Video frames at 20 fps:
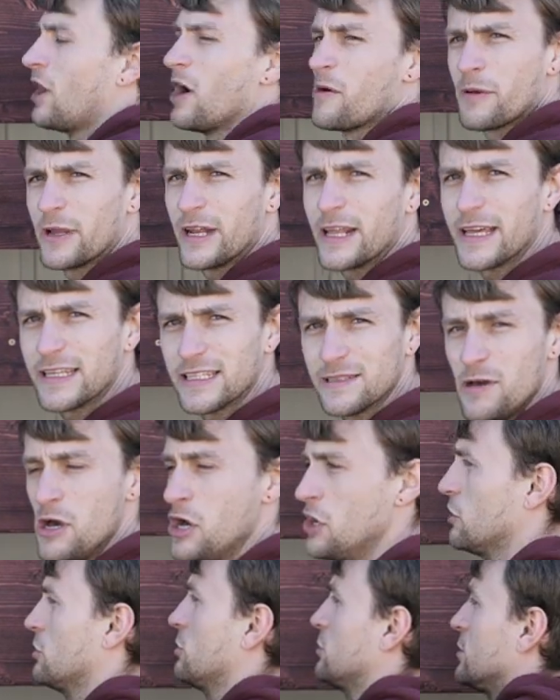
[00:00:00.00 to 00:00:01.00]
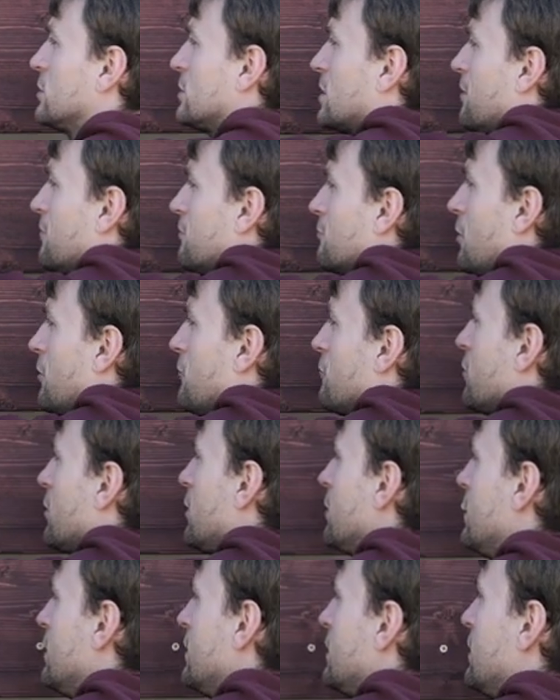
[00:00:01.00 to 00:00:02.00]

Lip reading: I'm gonna get some hooks to cover over